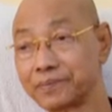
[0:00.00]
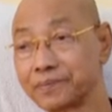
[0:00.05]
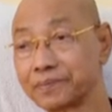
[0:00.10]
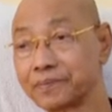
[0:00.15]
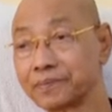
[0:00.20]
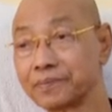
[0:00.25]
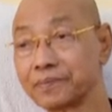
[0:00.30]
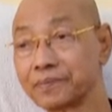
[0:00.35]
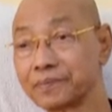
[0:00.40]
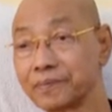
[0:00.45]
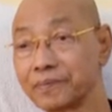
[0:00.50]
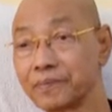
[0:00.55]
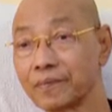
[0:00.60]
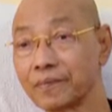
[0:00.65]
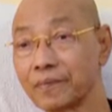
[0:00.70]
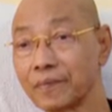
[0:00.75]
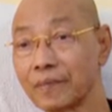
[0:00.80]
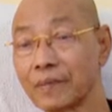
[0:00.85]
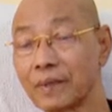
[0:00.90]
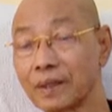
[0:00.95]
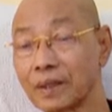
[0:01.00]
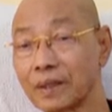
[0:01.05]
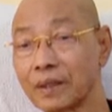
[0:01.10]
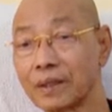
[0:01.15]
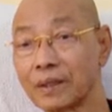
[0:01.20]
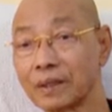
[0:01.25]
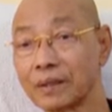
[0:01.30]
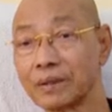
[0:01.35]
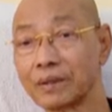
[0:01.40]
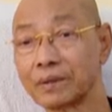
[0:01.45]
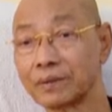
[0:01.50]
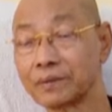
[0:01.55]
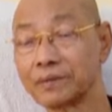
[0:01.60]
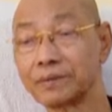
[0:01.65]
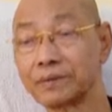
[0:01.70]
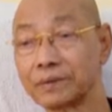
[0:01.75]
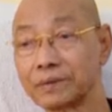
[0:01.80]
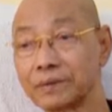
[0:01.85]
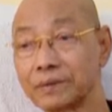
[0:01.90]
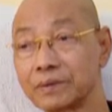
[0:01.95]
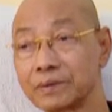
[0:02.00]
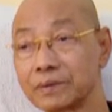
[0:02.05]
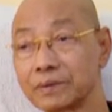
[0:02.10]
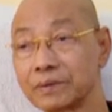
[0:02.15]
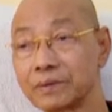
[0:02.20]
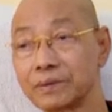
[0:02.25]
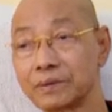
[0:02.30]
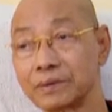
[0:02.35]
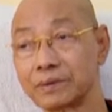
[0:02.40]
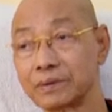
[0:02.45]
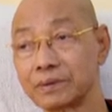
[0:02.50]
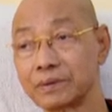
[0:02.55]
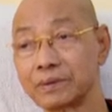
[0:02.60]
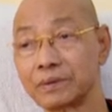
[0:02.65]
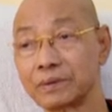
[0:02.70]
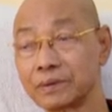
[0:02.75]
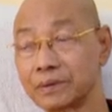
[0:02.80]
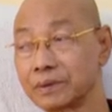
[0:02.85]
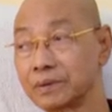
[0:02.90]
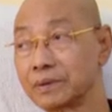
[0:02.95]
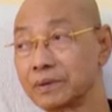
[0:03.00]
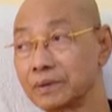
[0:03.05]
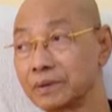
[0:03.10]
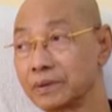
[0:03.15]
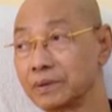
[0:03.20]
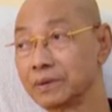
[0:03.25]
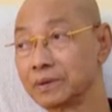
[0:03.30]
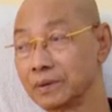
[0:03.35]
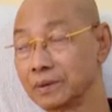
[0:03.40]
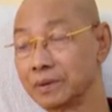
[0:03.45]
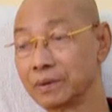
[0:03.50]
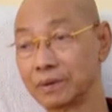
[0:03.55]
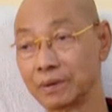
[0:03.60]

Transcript: Nothing is said.